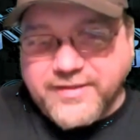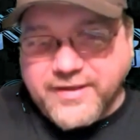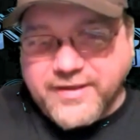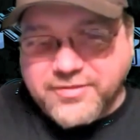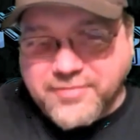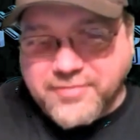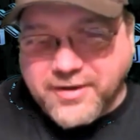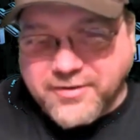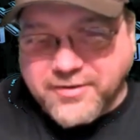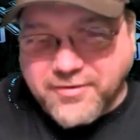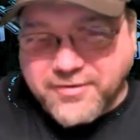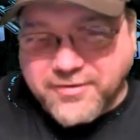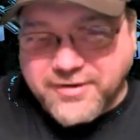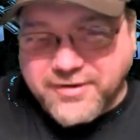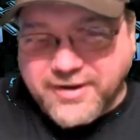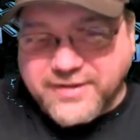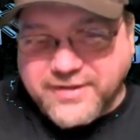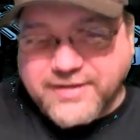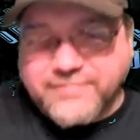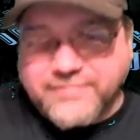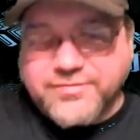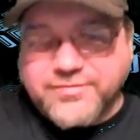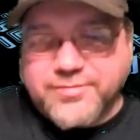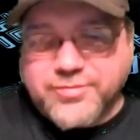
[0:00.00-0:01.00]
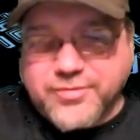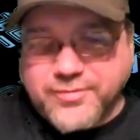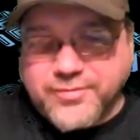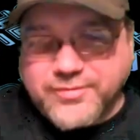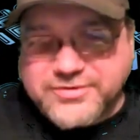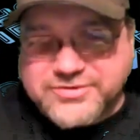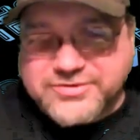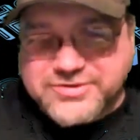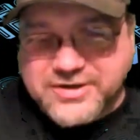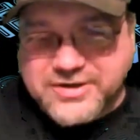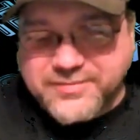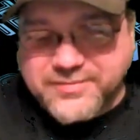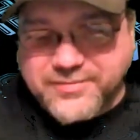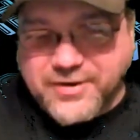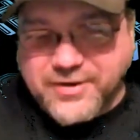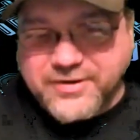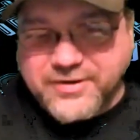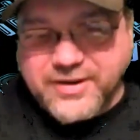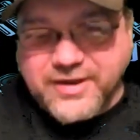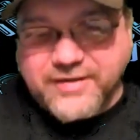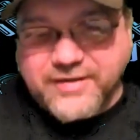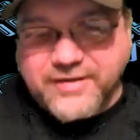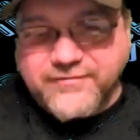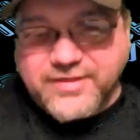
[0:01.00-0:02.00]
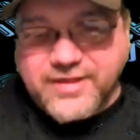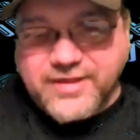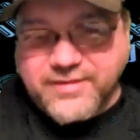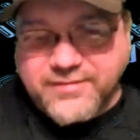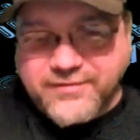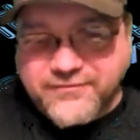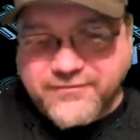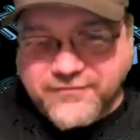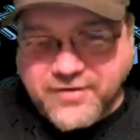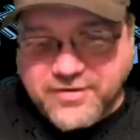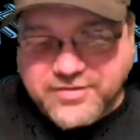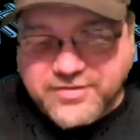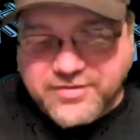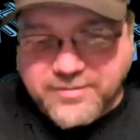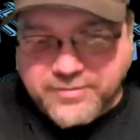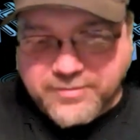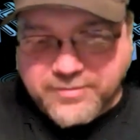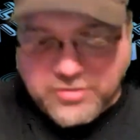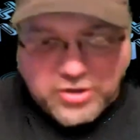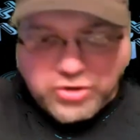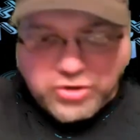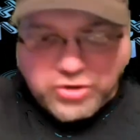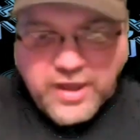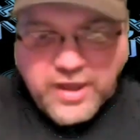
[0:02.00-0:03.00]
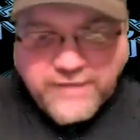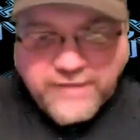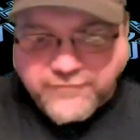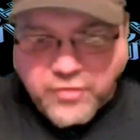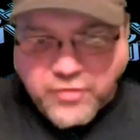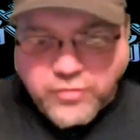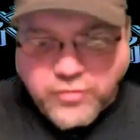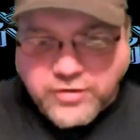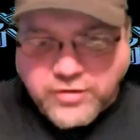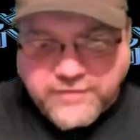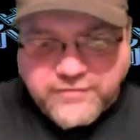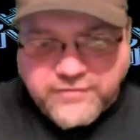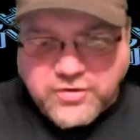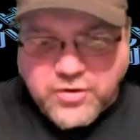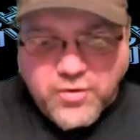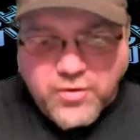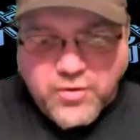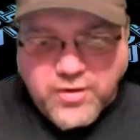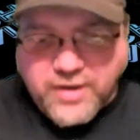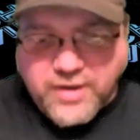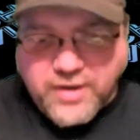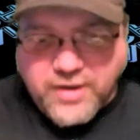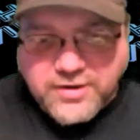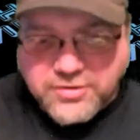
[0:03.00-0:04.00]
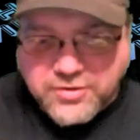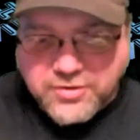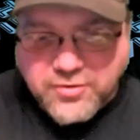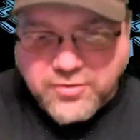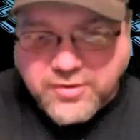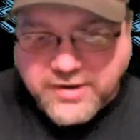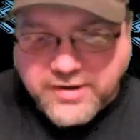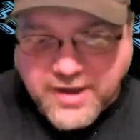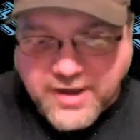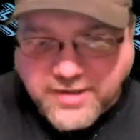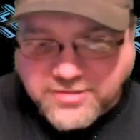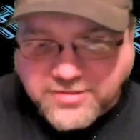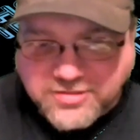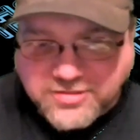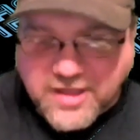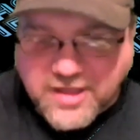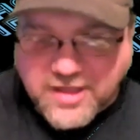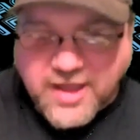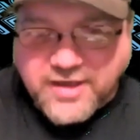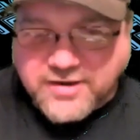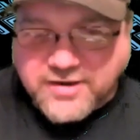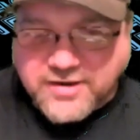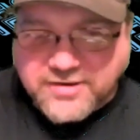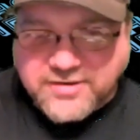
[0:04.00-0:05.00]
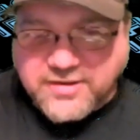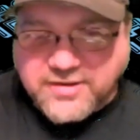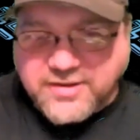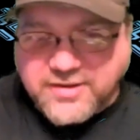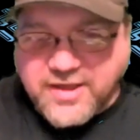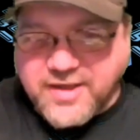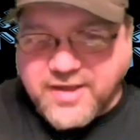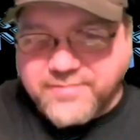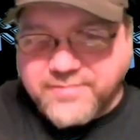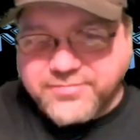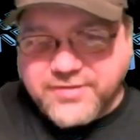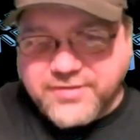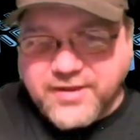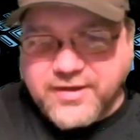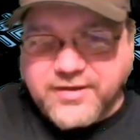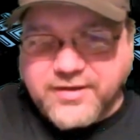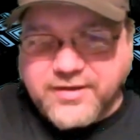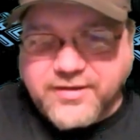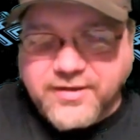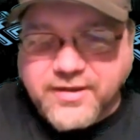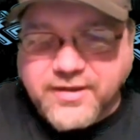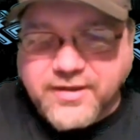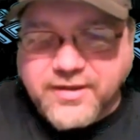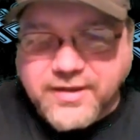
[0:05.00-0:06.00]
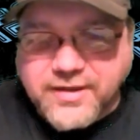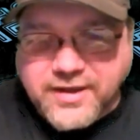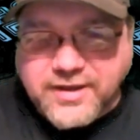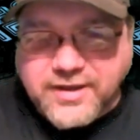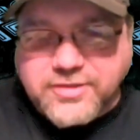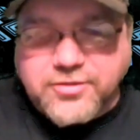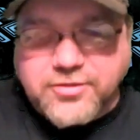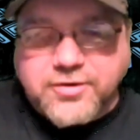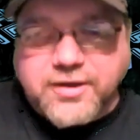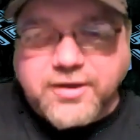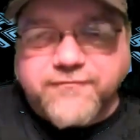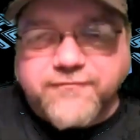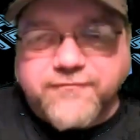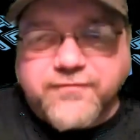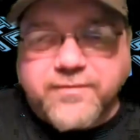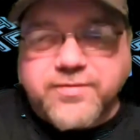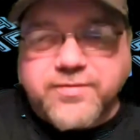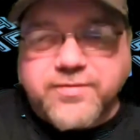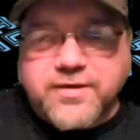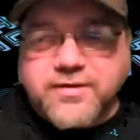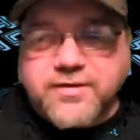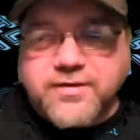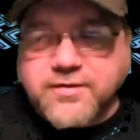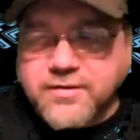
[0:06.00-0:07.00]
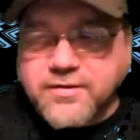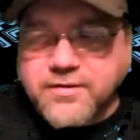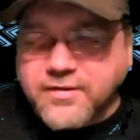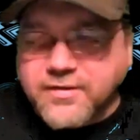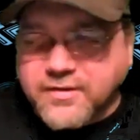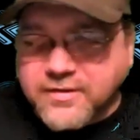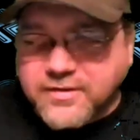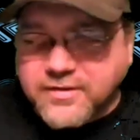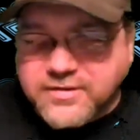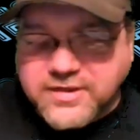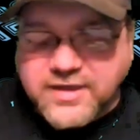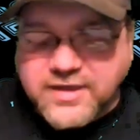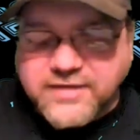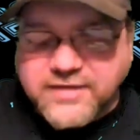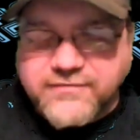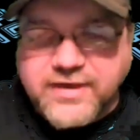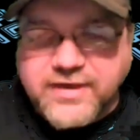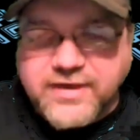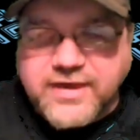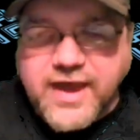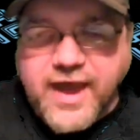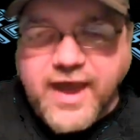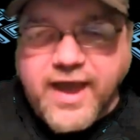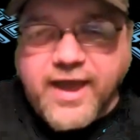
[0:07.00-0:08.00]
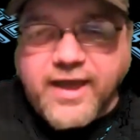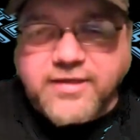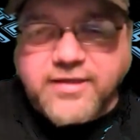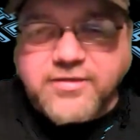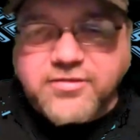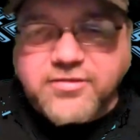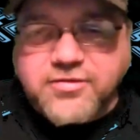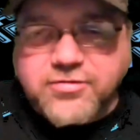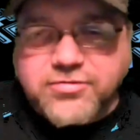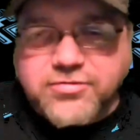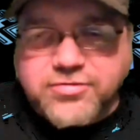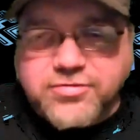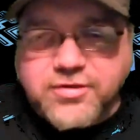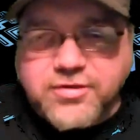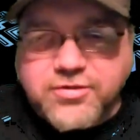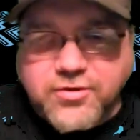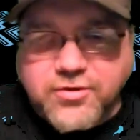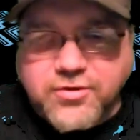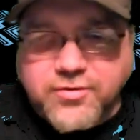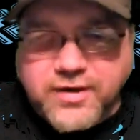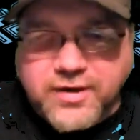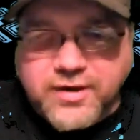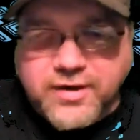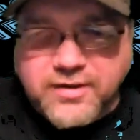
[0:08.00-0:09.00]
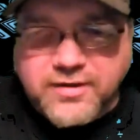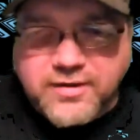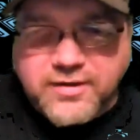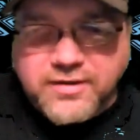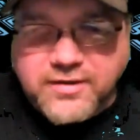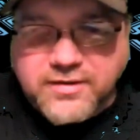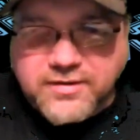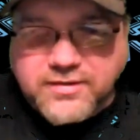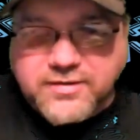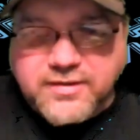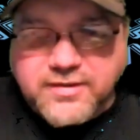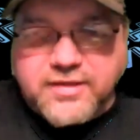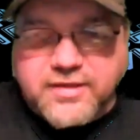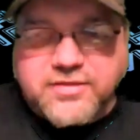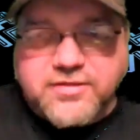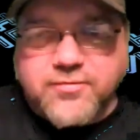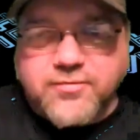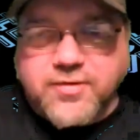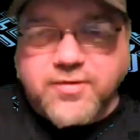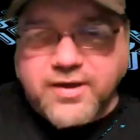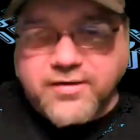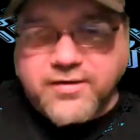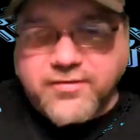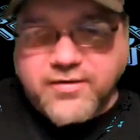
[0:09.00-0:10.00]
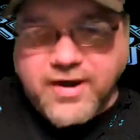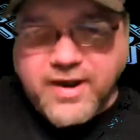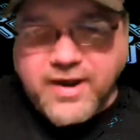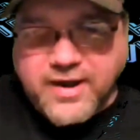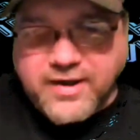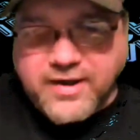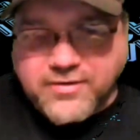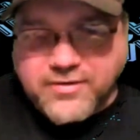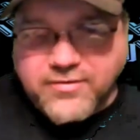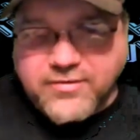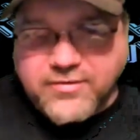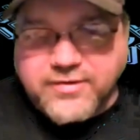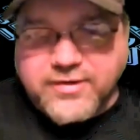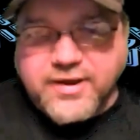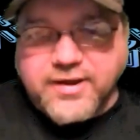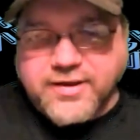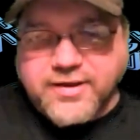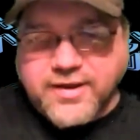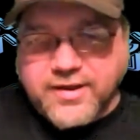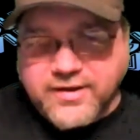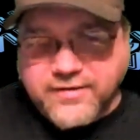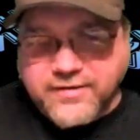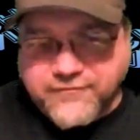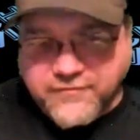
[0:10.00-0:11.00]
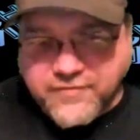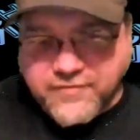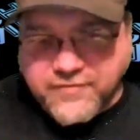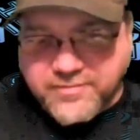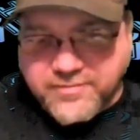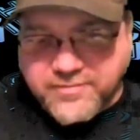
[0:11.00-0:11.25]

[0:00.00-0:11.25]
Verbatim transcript: That's why Cornette gives him so much shit about it. Every time he fucks up, he's like, Dave don't even know how to do it. I started the damn thing. He took it from the TV guides used to do it that's where uh, Cornette got from.